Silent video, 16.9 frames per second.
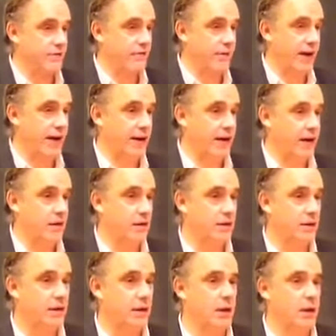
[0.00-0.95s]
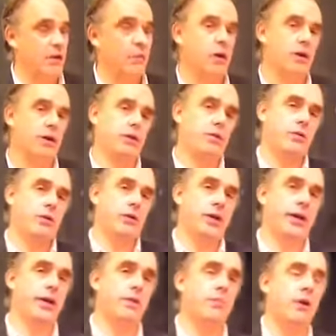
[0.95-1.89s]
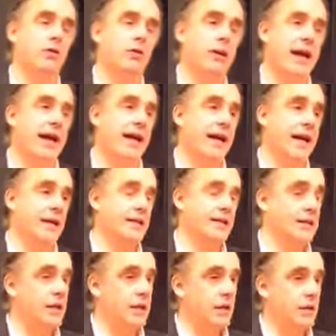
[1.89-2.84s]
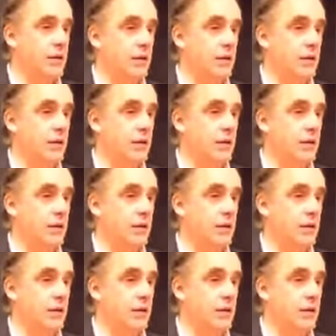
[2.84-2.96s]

fire. Well, you can think about that as